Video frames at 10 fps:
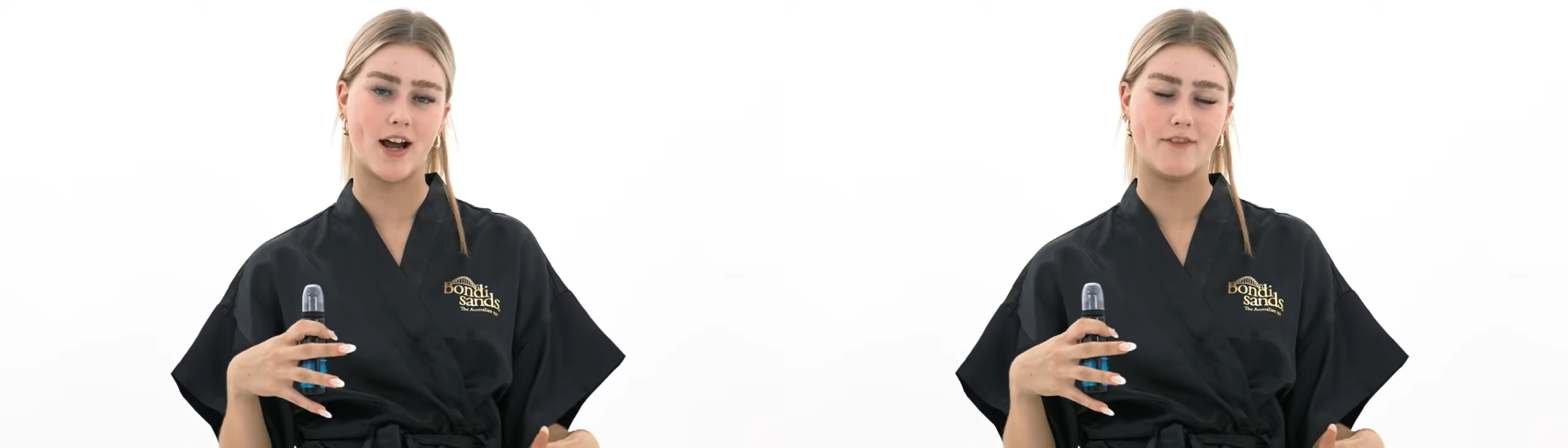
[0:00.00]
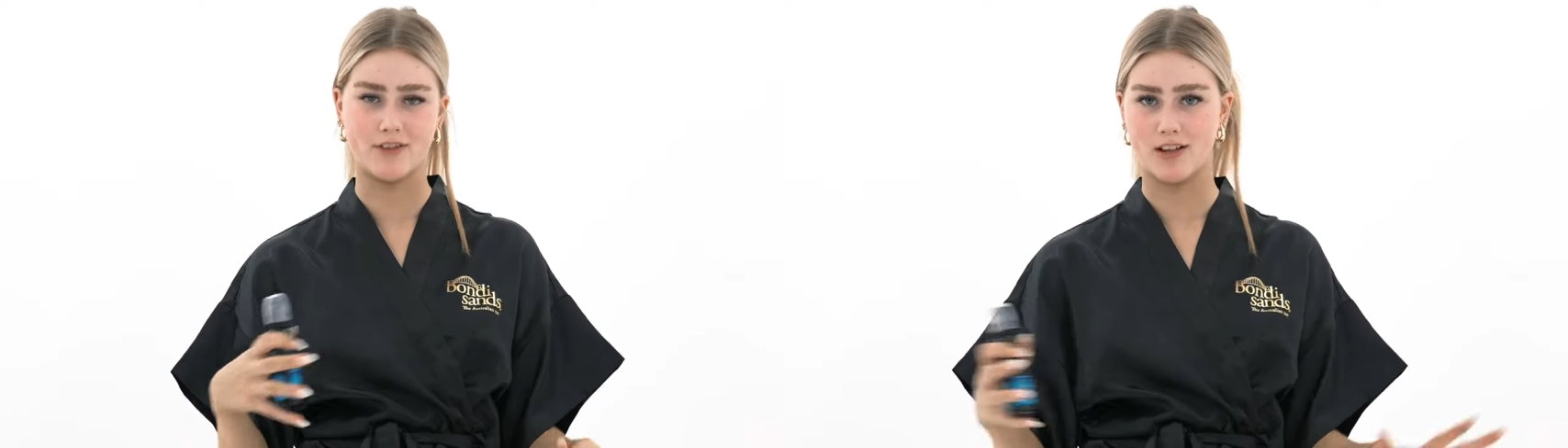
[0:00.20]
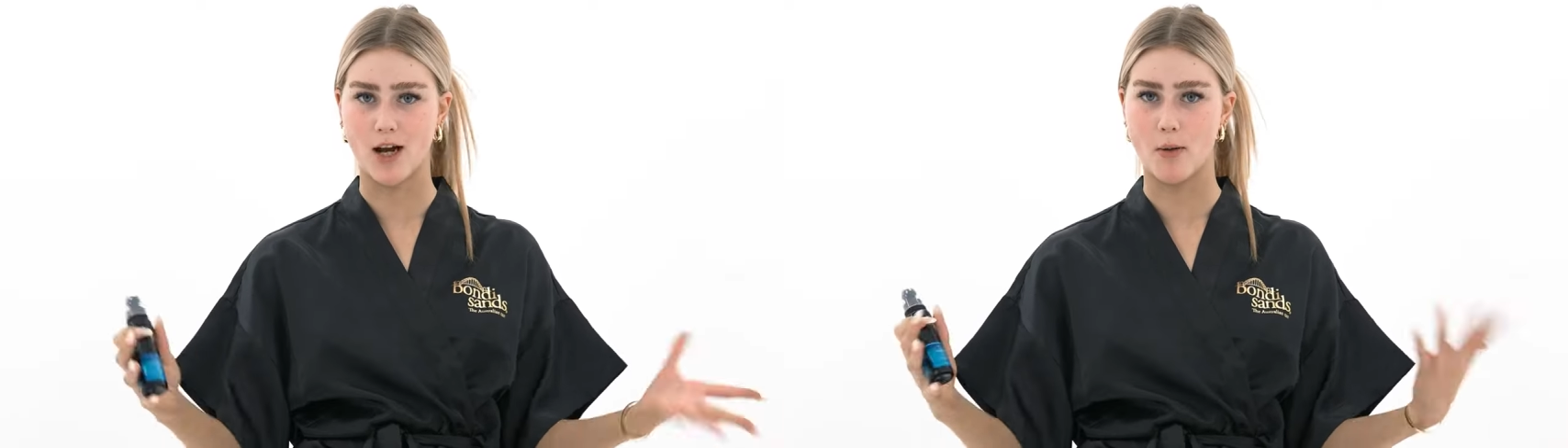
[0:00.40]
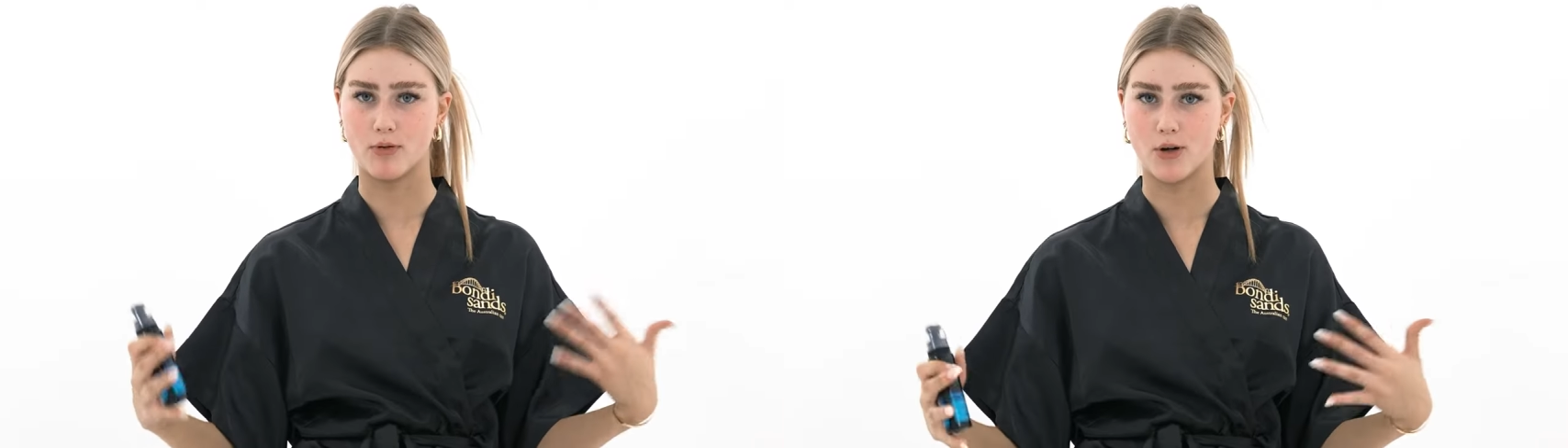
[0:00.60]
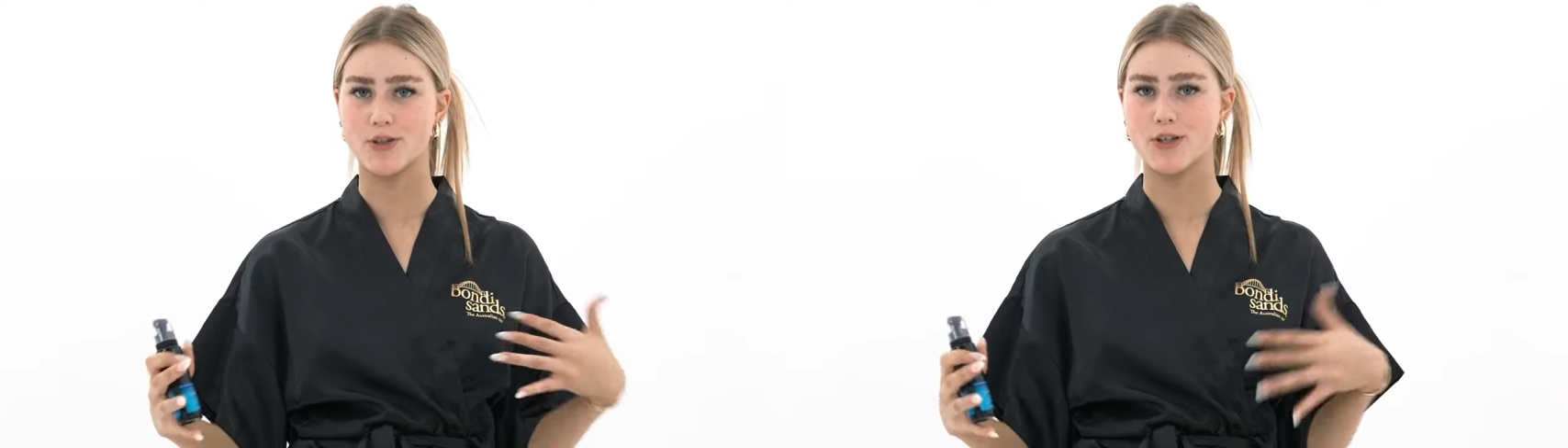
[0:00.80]
I feel like a
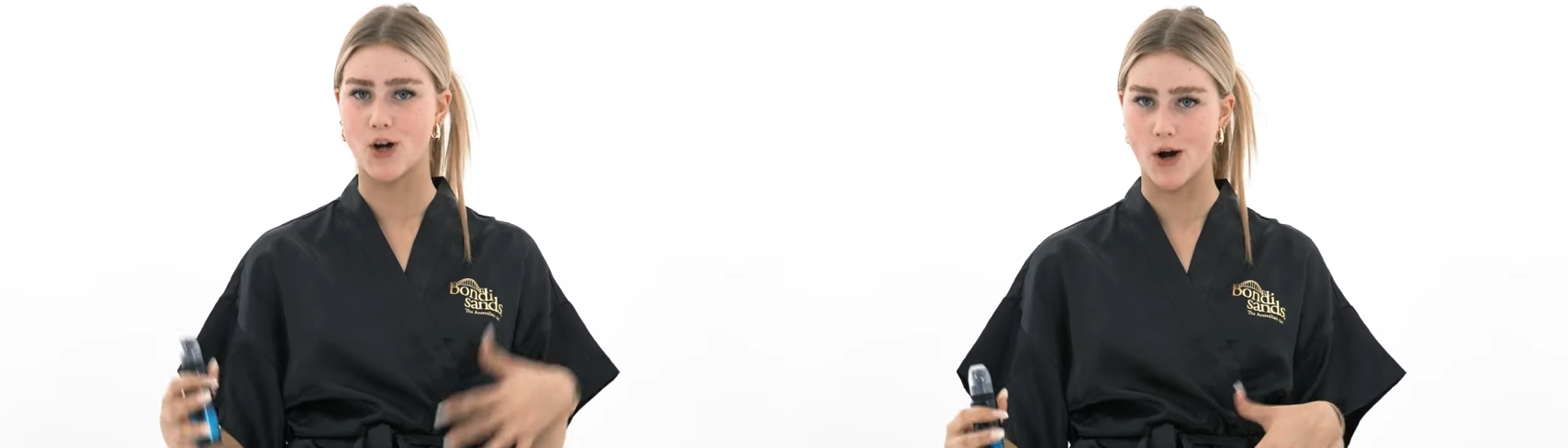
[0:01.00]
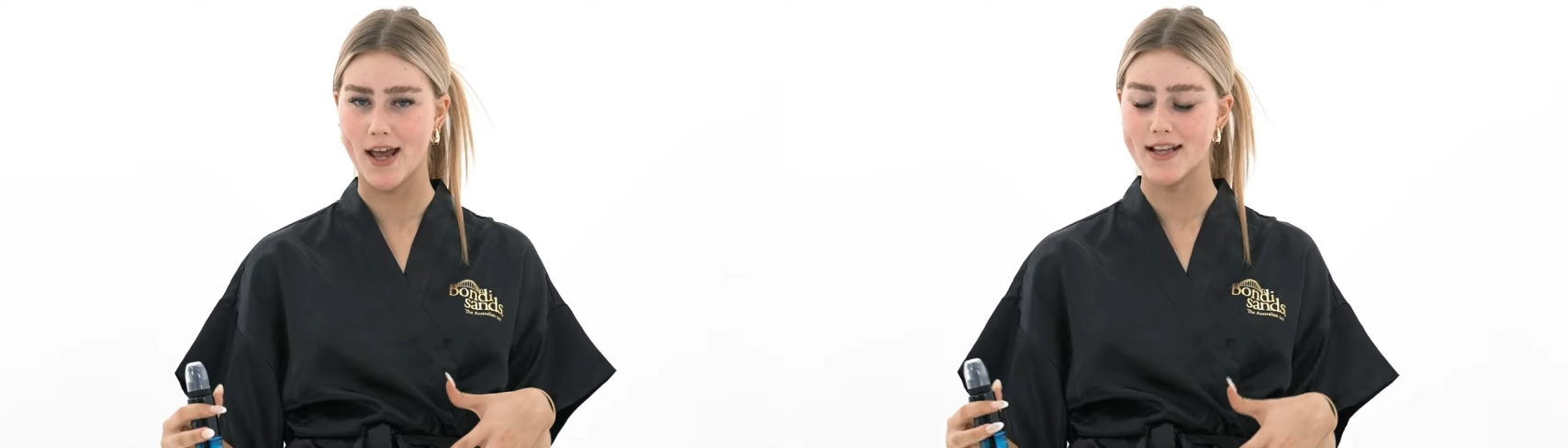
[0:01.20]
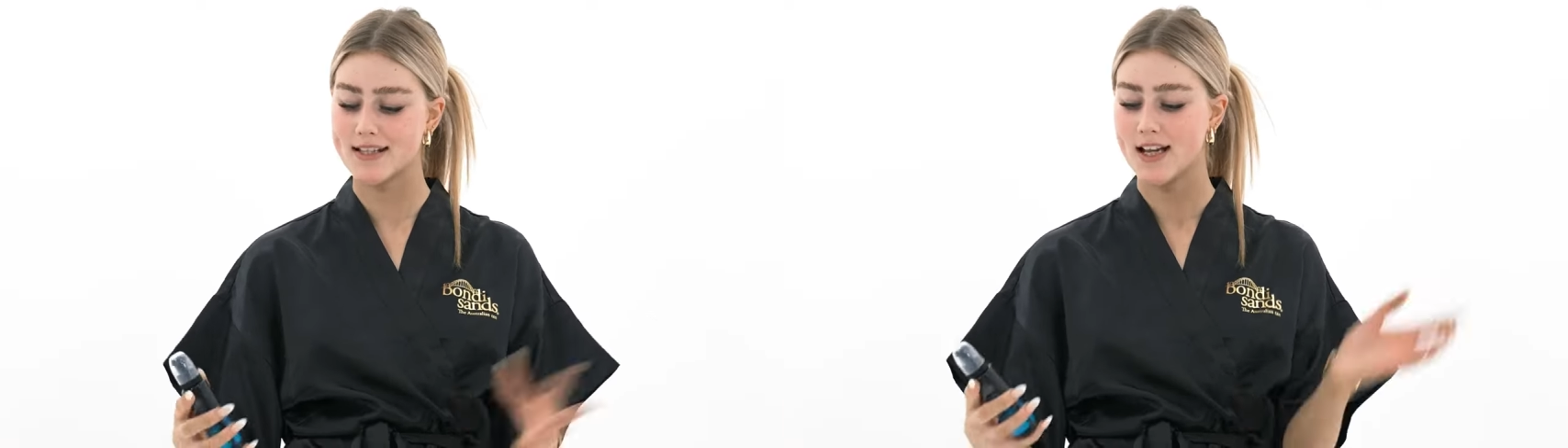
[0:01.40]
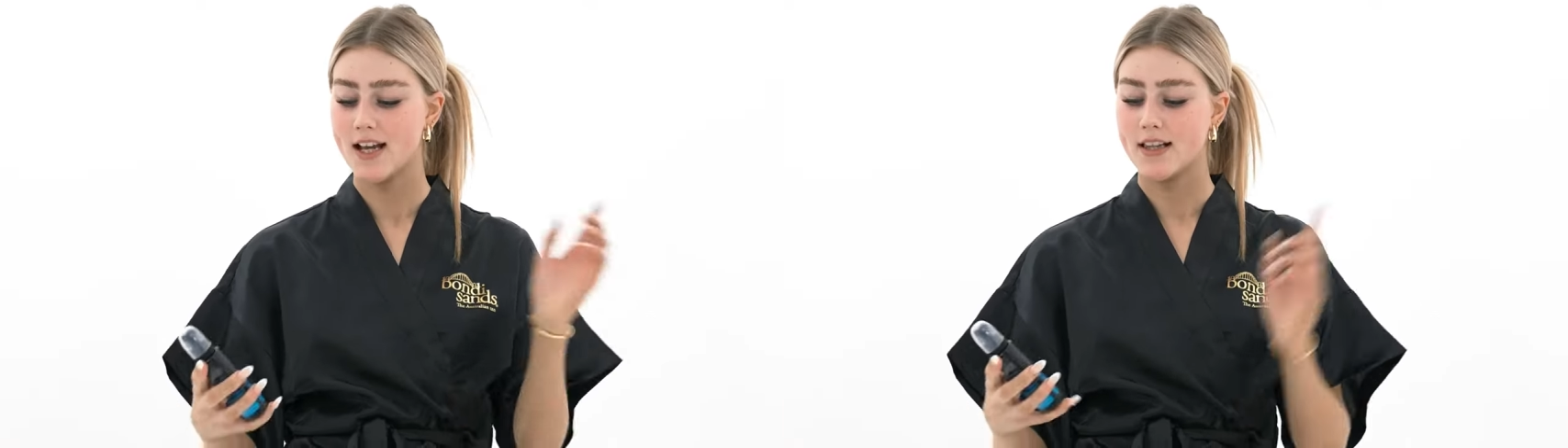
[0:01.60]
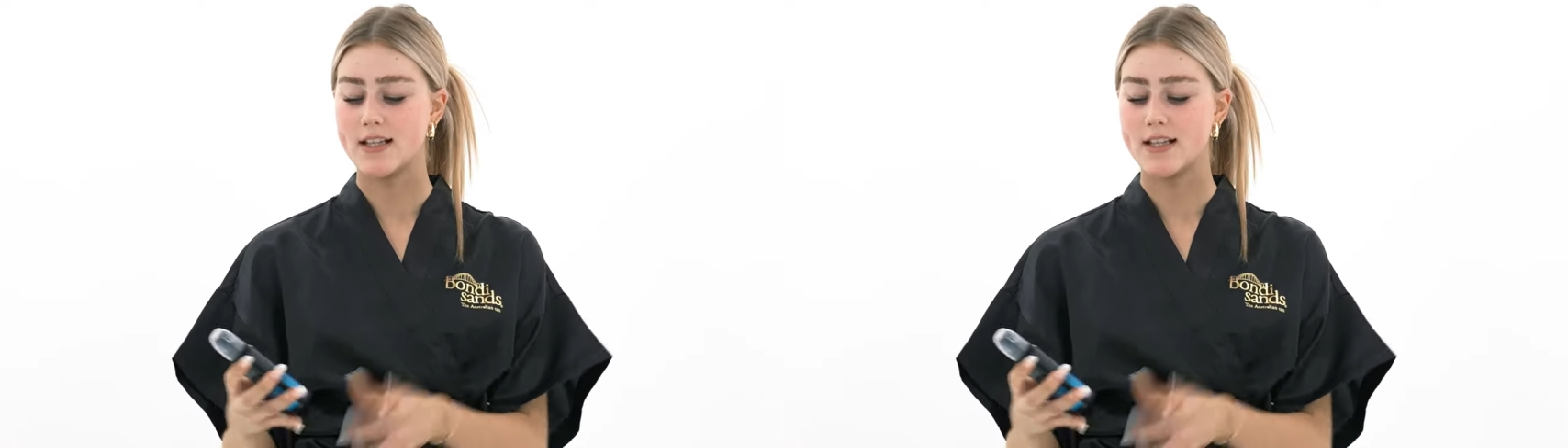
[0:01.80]
bronze goddess.